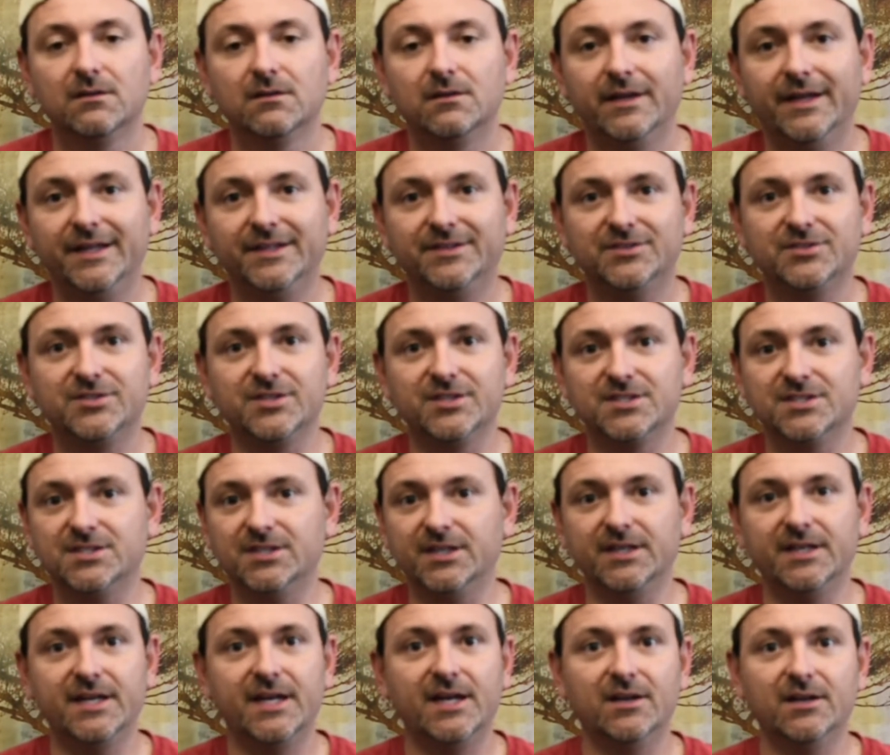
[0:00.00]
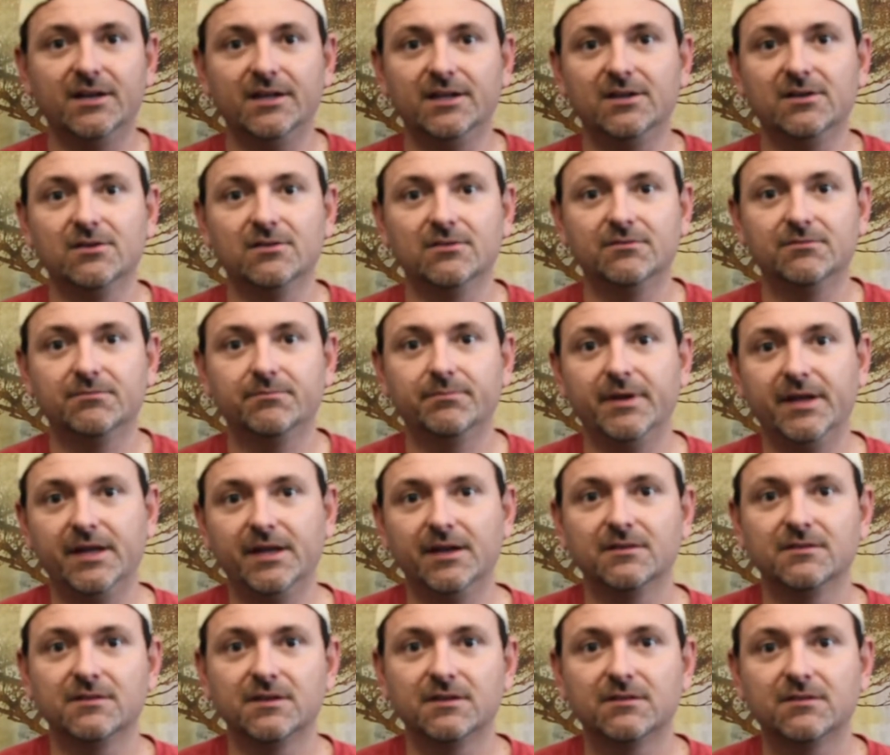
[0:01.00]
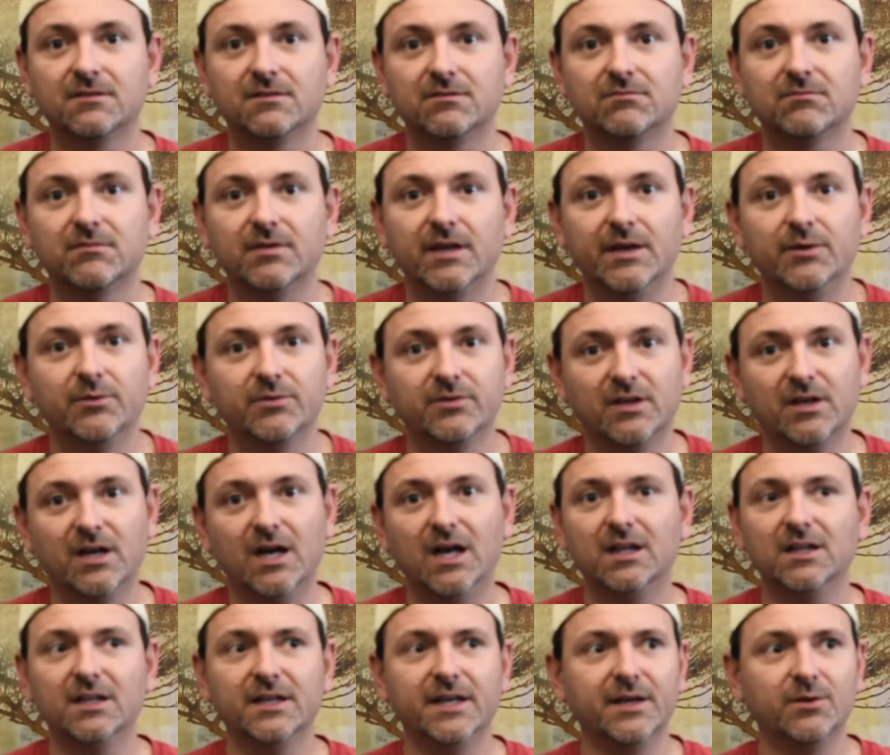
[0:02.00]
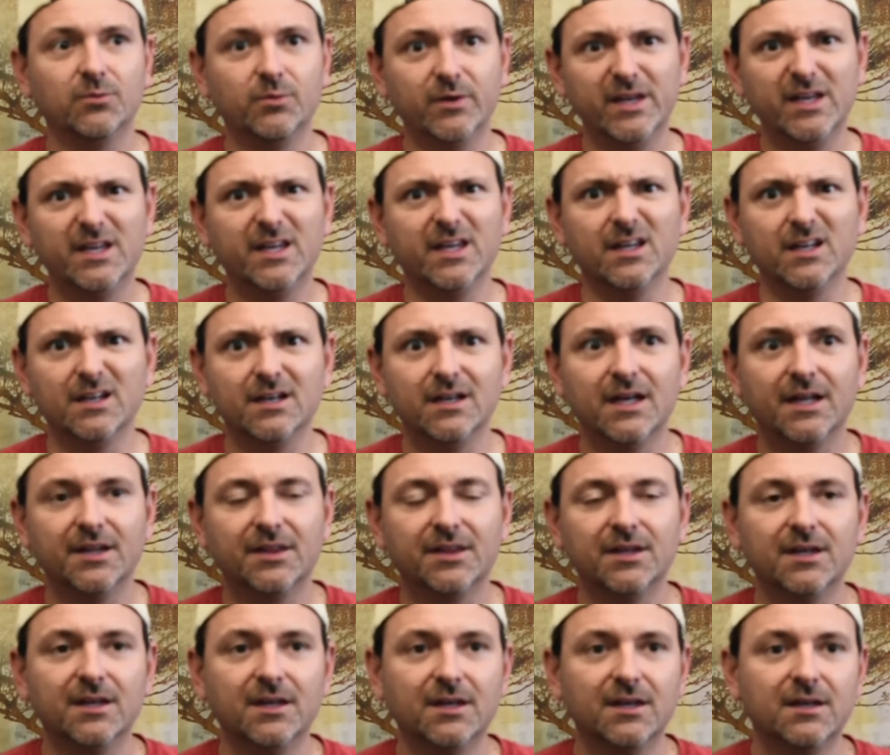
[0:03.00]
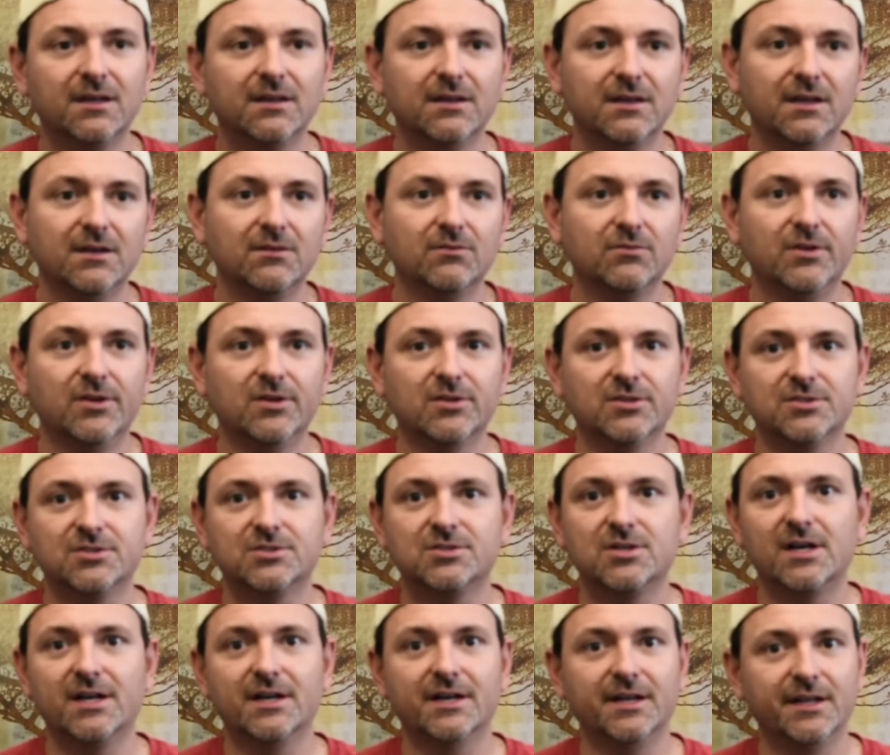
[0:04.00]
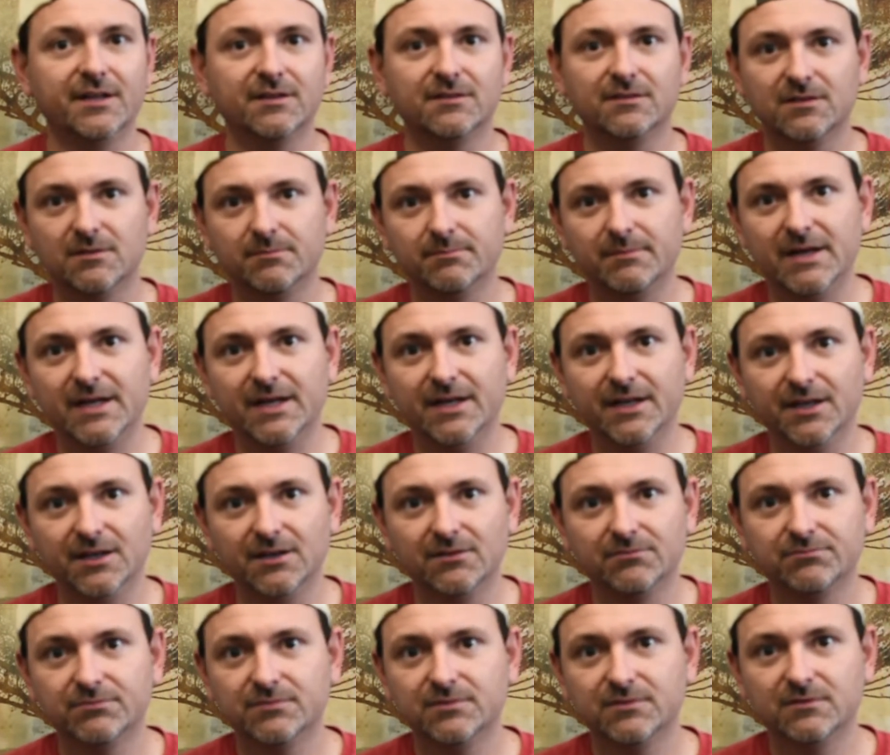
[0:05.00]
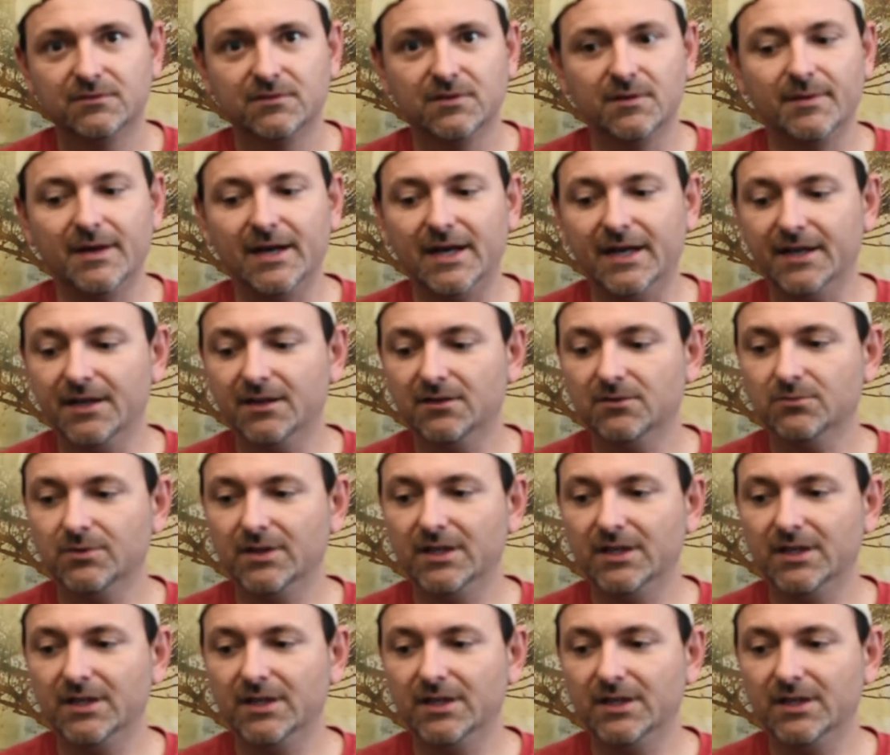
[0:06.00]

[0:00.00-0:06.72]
it's just sitting out here because it was a holiday weekend, I think, and they're just trying to get somebody to buy it.